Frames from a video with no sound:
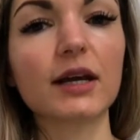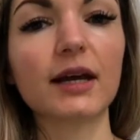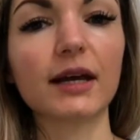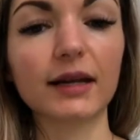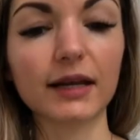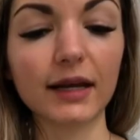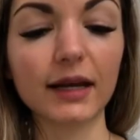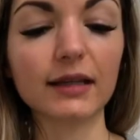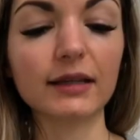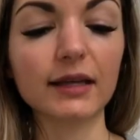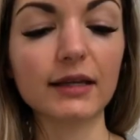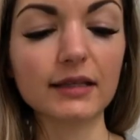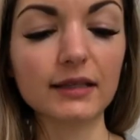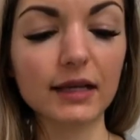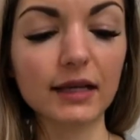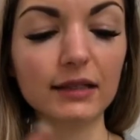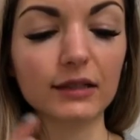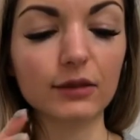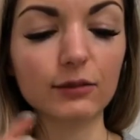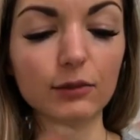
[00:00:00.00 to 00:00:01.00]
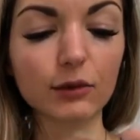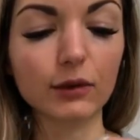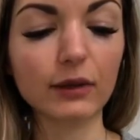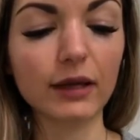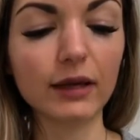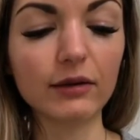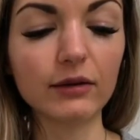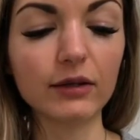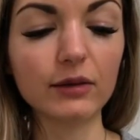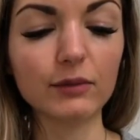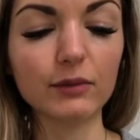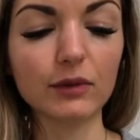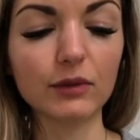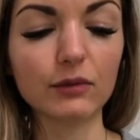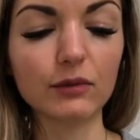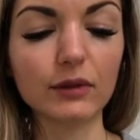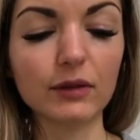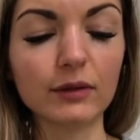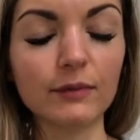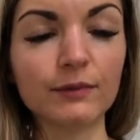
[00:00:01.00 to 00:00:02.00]
And again, that's like the polarity
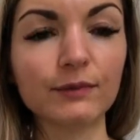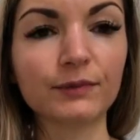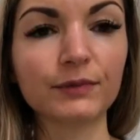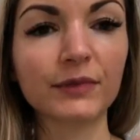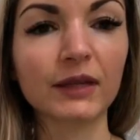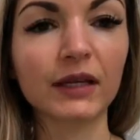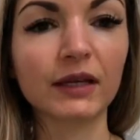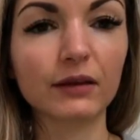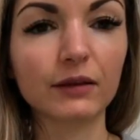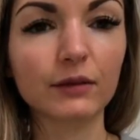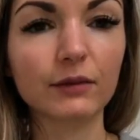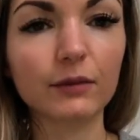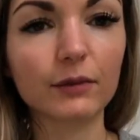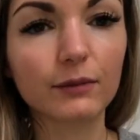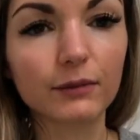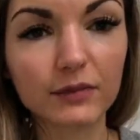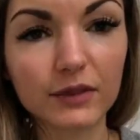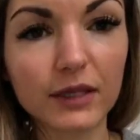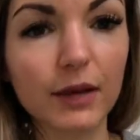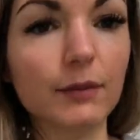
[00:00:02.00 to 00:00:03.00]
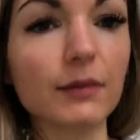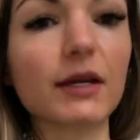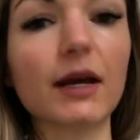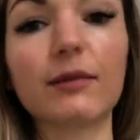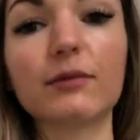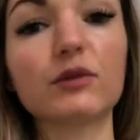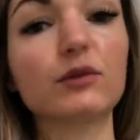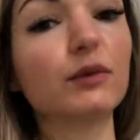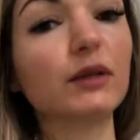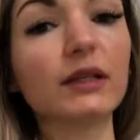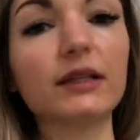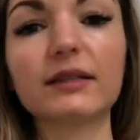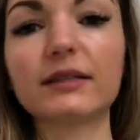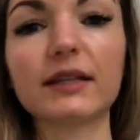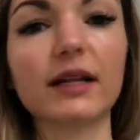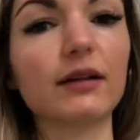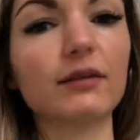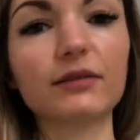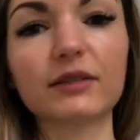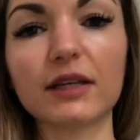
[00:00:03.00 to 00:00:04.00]
between sometimes really
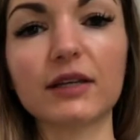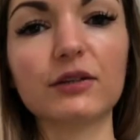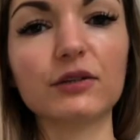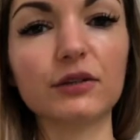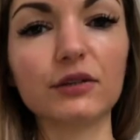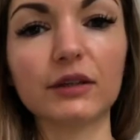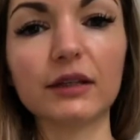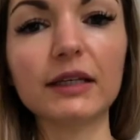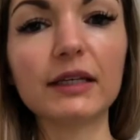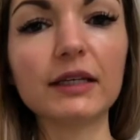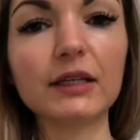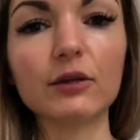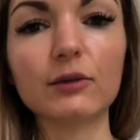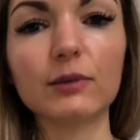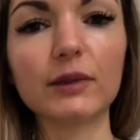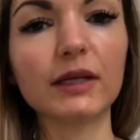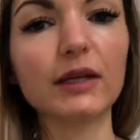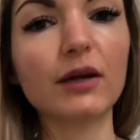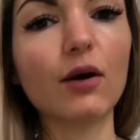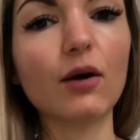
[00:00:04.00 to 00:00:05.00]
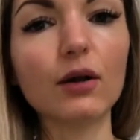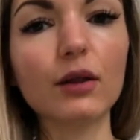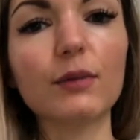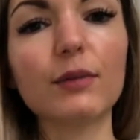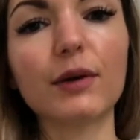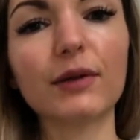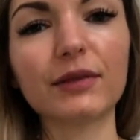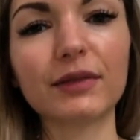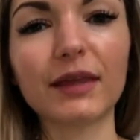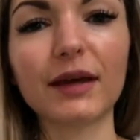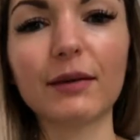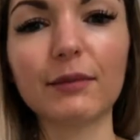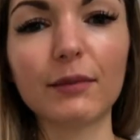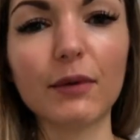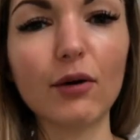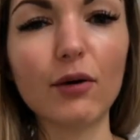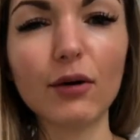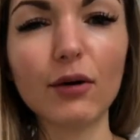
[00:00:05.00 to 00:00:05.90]
self-centered Leo being all about them,